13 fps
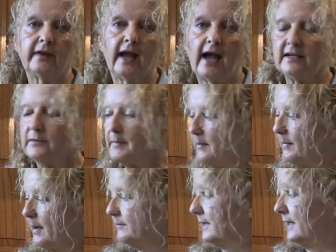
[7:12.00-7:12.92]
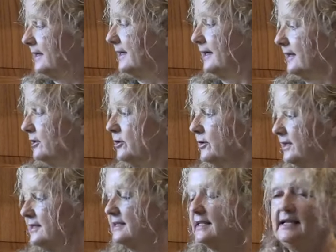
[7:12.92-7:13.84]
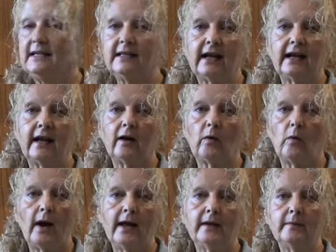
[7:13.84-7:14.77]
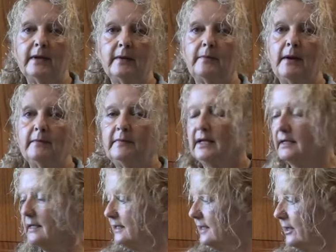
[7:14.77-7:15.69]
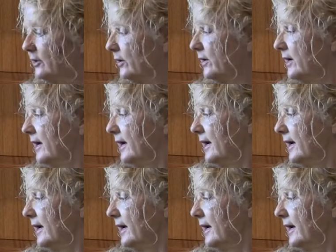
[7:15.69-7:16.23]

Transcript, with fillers: that has my pumpkin in it. And you can see that I got quite a bit of pumpkin in here.